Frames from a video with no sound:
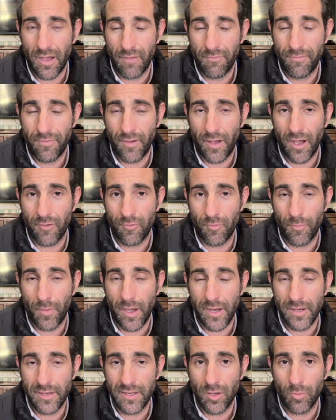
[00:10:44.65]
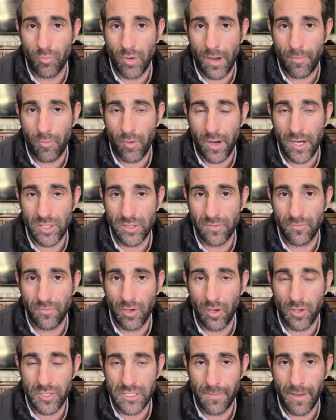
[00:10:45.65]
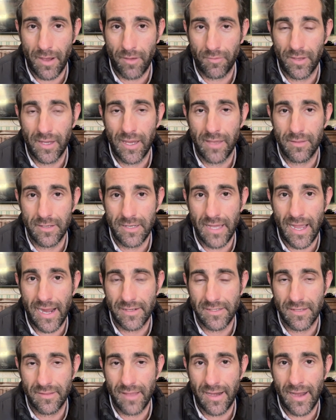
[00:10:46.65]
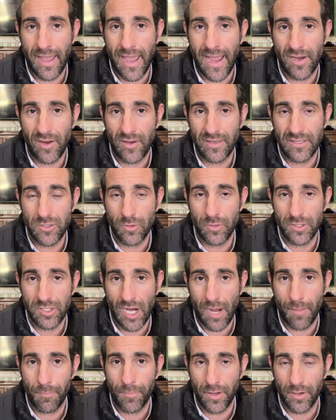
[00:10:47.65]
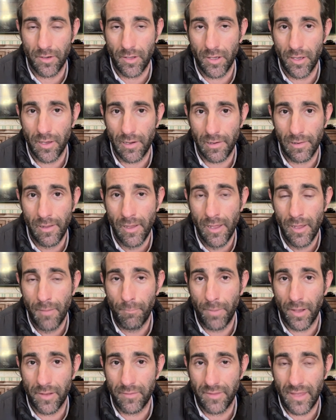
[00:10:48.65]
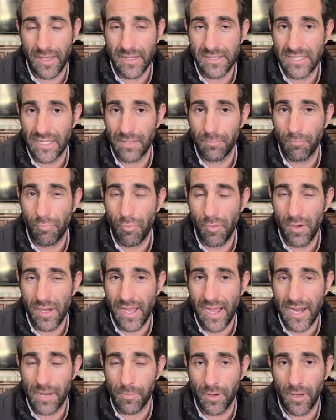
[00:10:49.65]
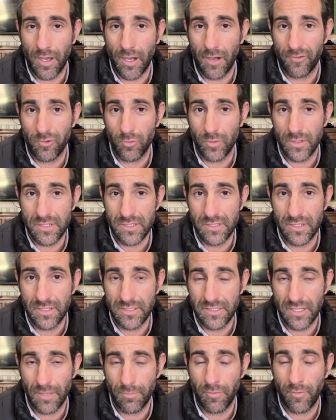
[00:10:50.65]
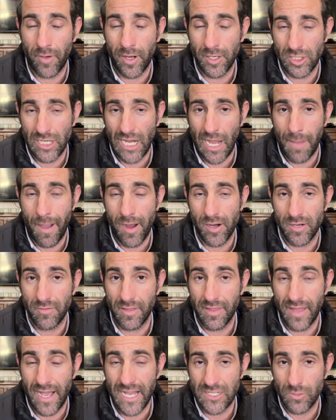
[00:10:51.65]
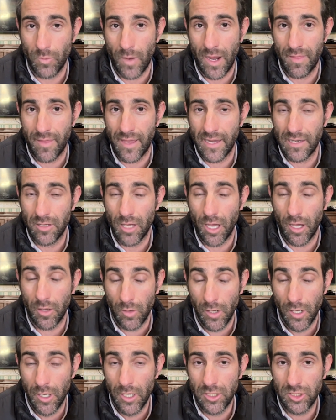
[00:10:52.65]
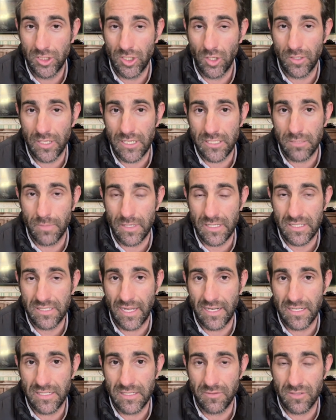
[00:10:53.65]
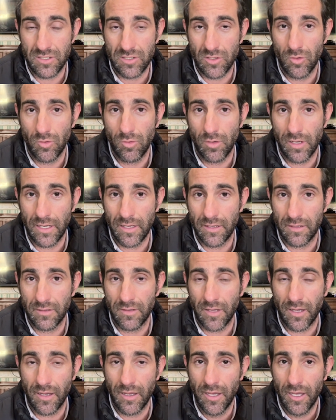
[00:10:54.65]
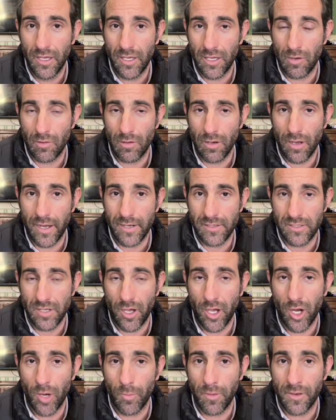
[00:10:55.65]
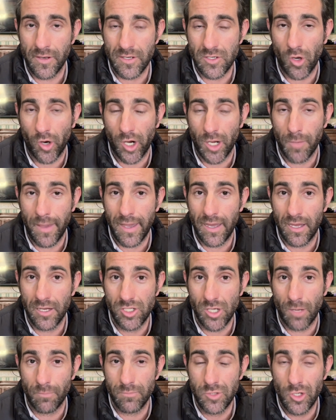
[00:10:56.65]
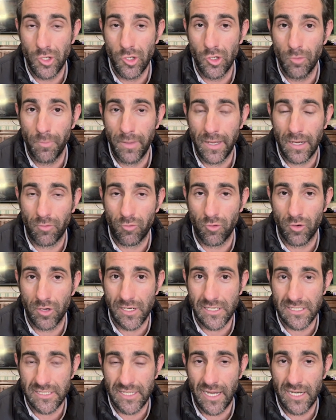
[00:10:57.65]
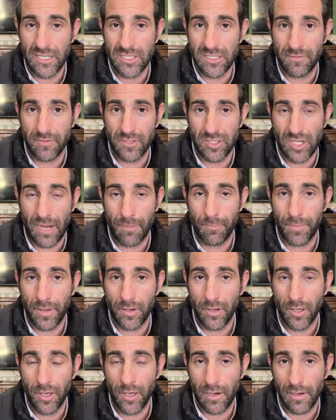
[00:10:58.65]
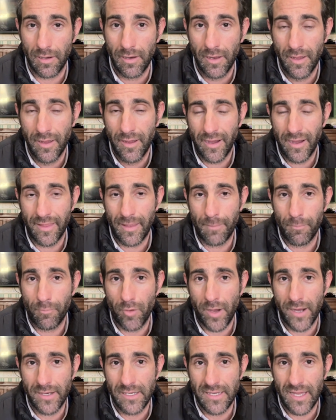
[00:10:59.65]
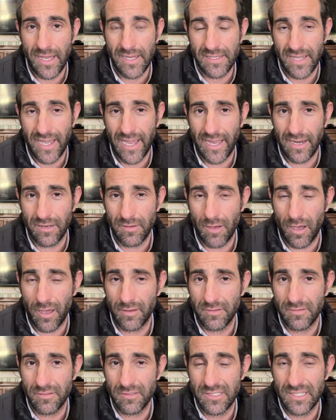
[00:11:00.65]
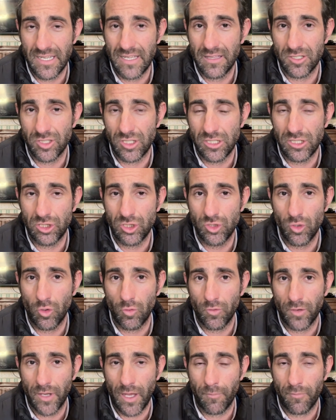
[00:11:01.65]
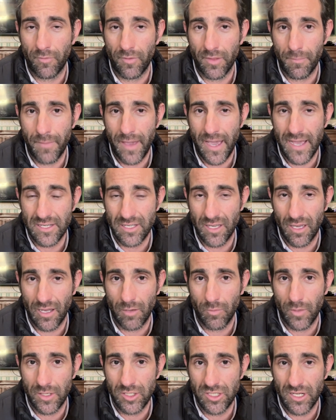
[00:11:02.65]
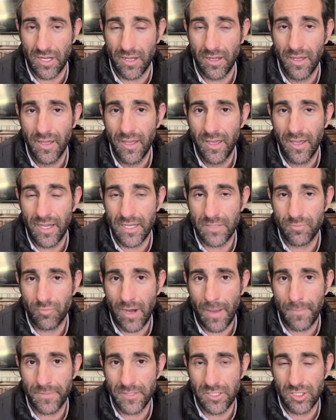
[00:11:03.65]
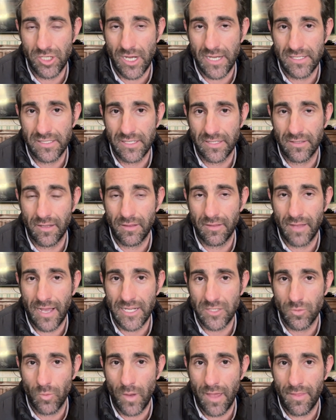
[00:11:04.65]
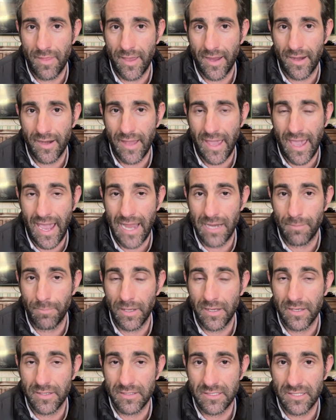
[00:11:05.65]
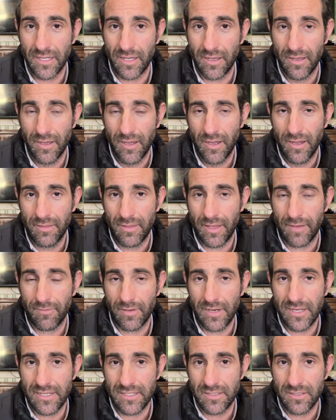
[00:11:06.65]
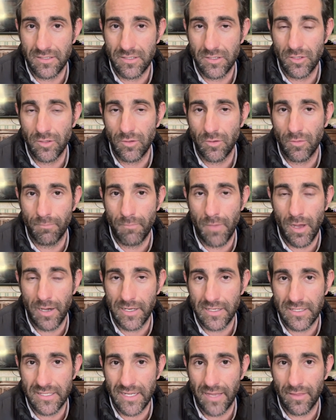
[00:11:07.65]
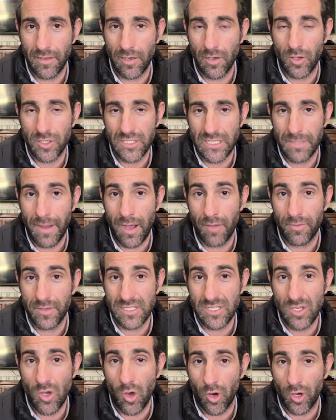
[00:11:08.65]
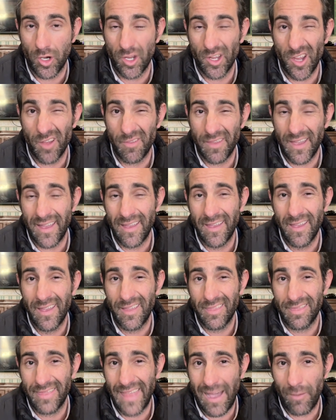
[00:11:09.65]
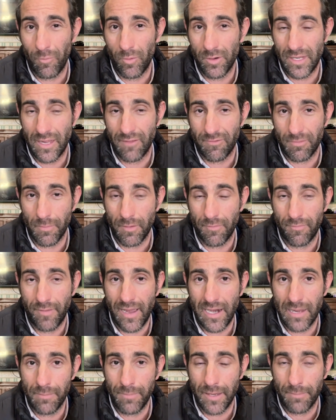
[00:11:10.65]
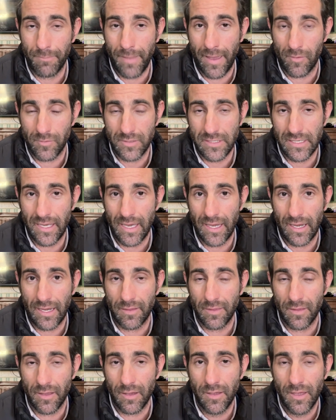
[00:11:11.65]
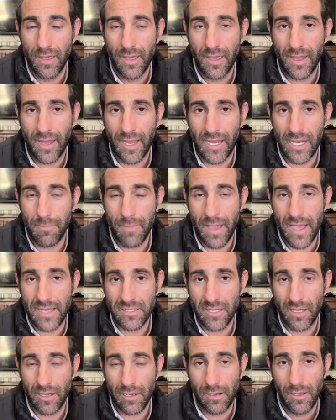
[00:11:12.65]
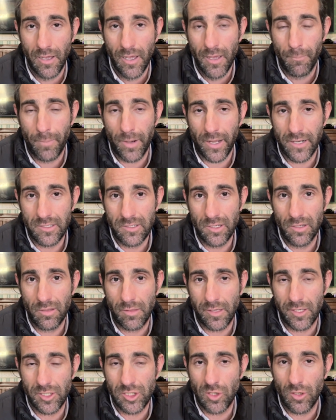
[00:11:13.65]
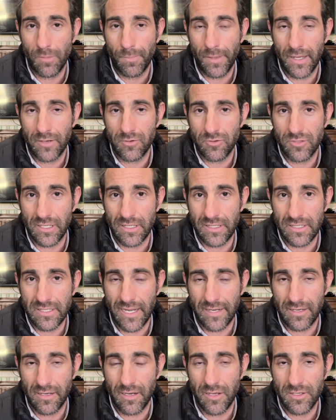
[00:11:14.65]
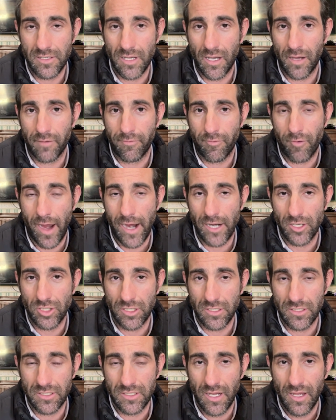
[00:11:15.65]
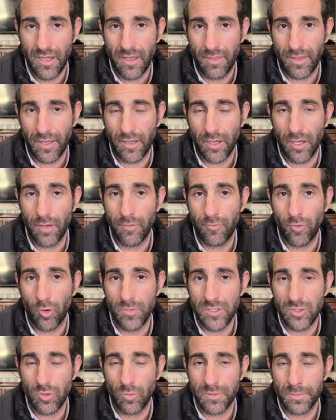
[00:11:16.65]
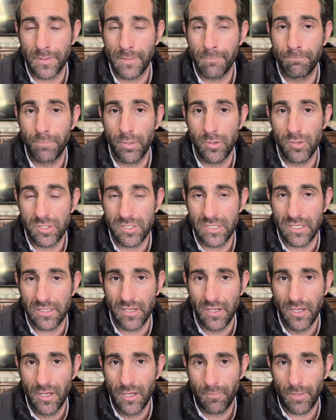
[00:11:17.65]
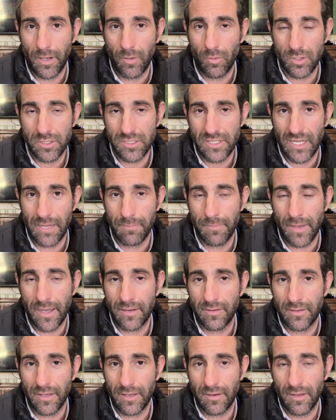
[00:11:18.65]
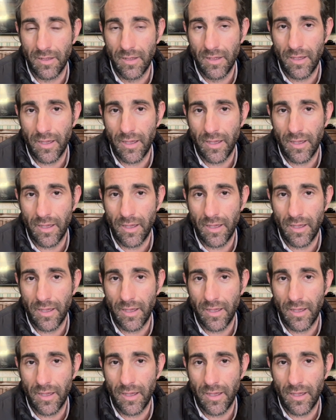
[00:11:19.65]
Far from ideal preparation for Lossiemouth to hit the deck to then head into a champion hurdle, but they seem pretty adamant afterwards that provided she came out of it, that's where they'd go. She'll need some extensive schooling, and you'd like to hope that it's not going to make a jump too big through the early stages of a champion hurdle. And then Brighter Days Ahead, I see that she's shortened up for the mares hurdle, which is perhaps suggesting that that's where they're going to head because they've listened to Mullins saying that Lossiemouth is not going to go there. That would give them a fairly big penalty kick in the mares hurdle. But I do think she would be interesting, setting those hard fractions. I think her form has almost been boosted by what Stateman did